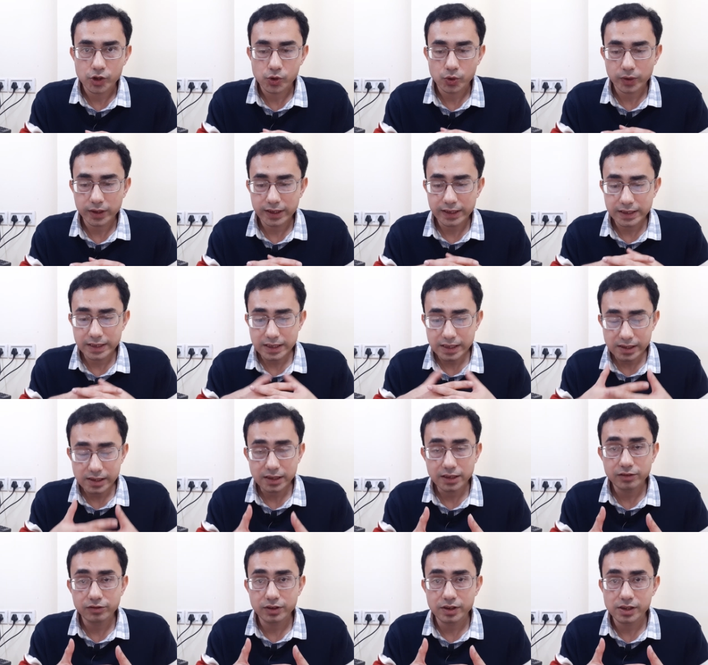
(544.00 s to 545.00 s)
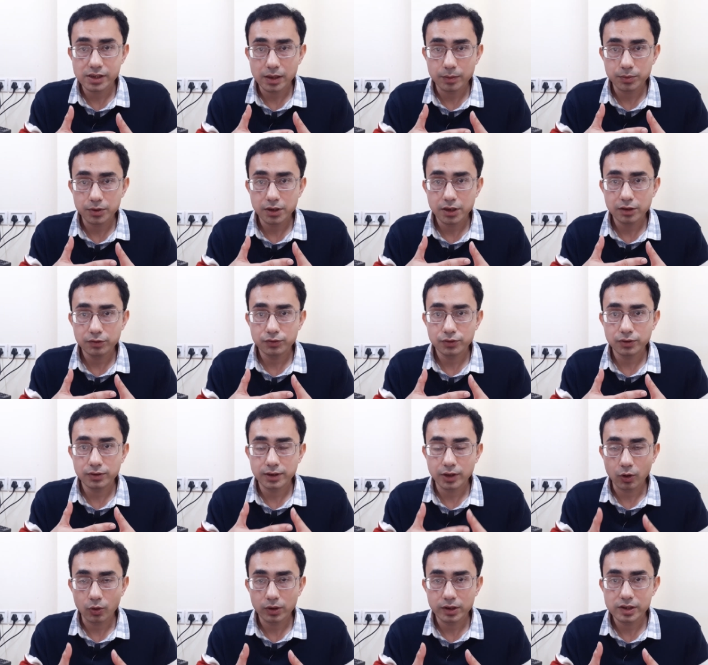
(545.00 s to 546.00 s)
So in each and every chapter, if your
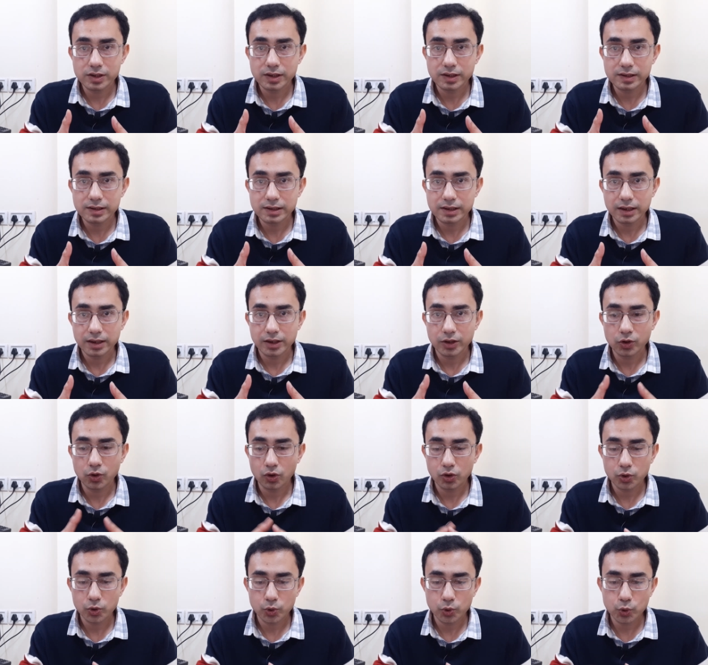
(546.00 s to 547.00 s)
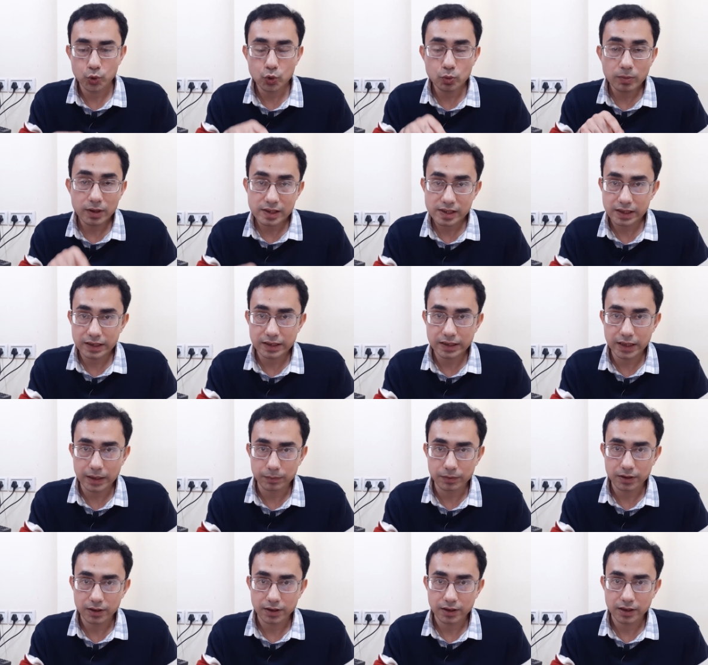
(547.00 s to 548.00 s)
knowledge is not too much
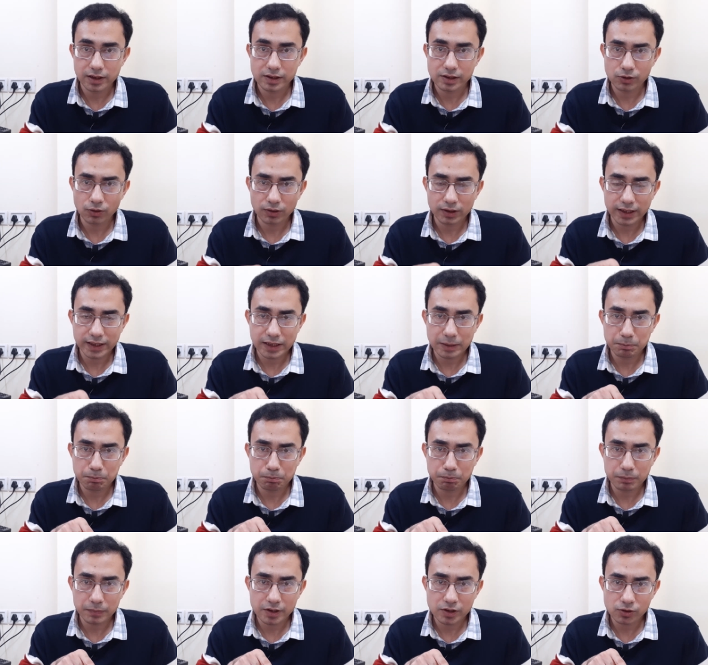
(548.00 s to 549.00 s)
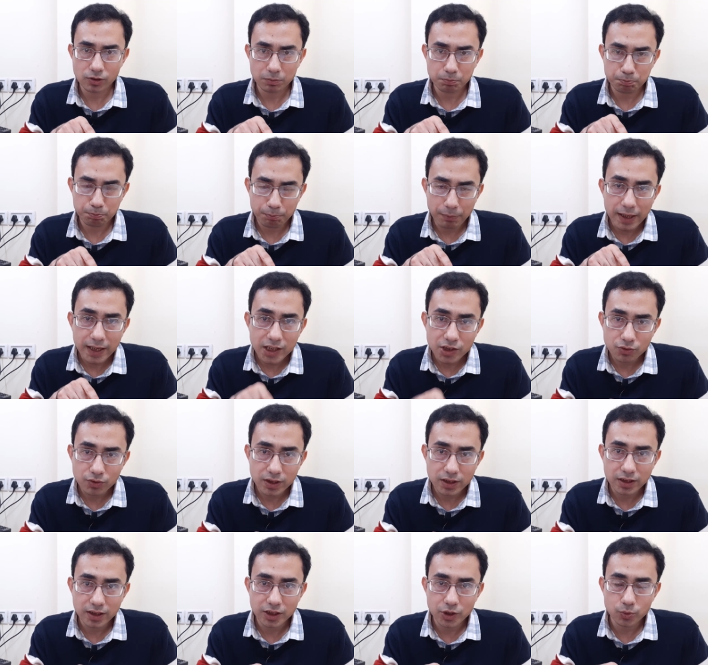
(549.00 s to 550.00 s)
in-depth, it's not
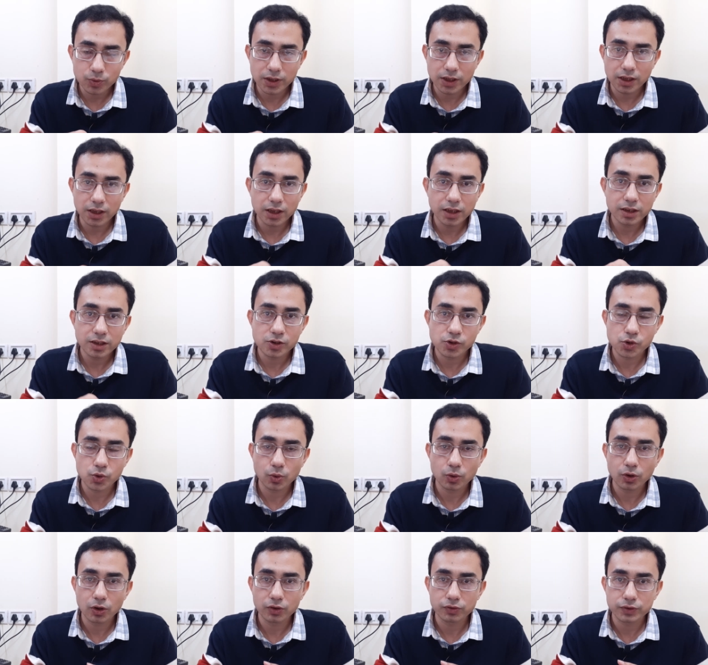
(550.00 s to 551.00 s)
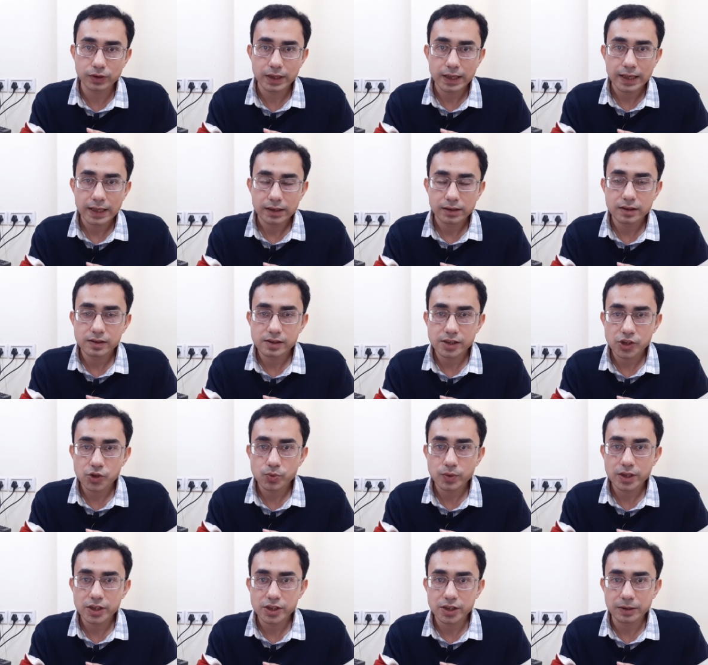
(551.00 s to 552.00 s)
penetrating into the heart and soul of the
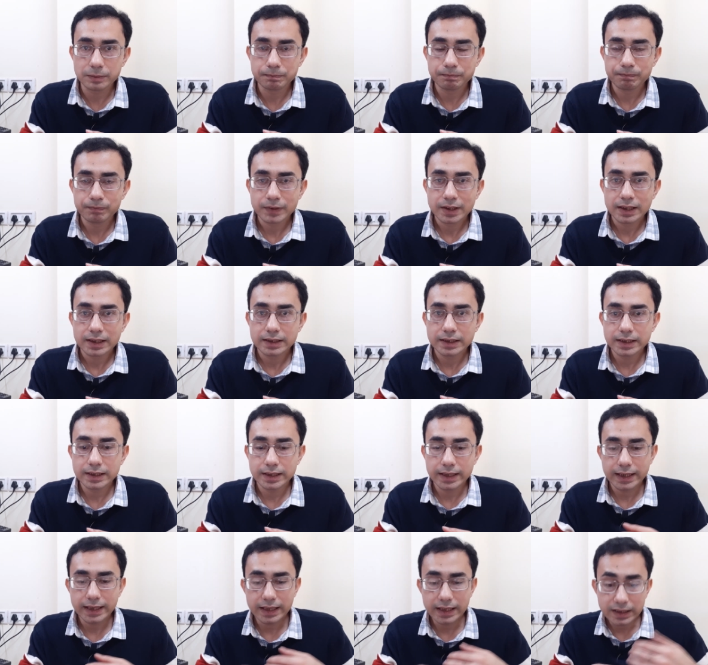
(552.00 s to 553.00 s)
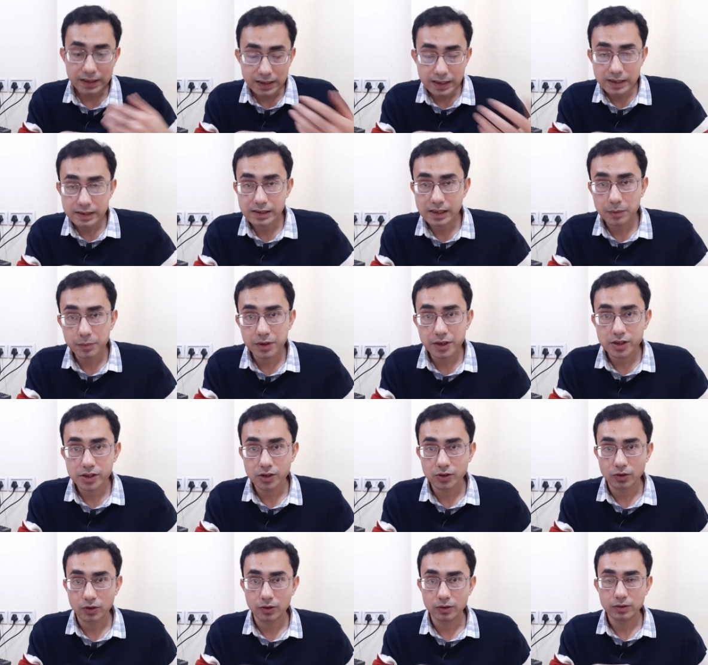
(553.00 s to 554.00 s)
situation, then in the
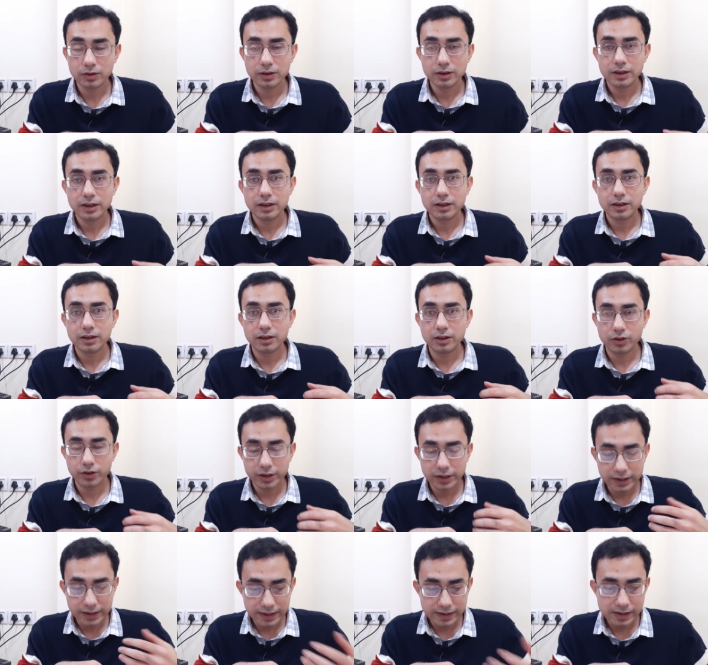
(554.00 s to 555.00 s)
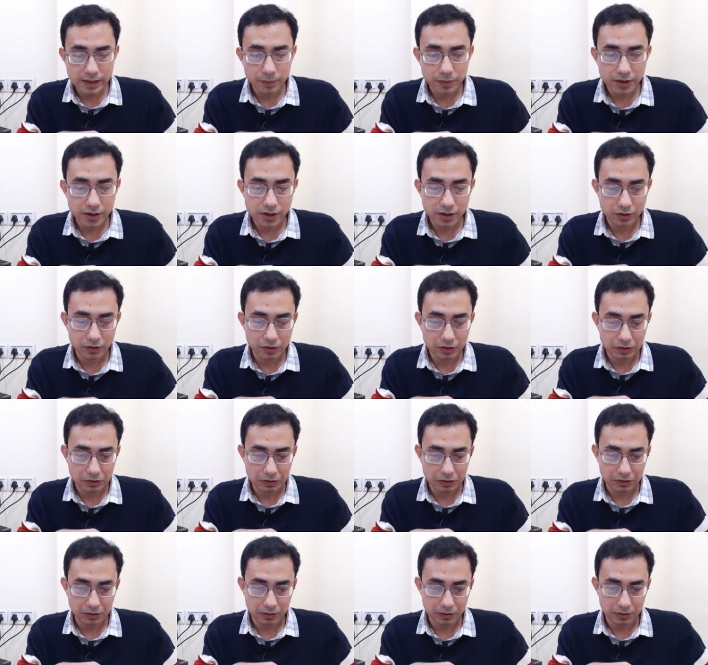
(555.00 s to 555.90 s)
examination hall or in the examination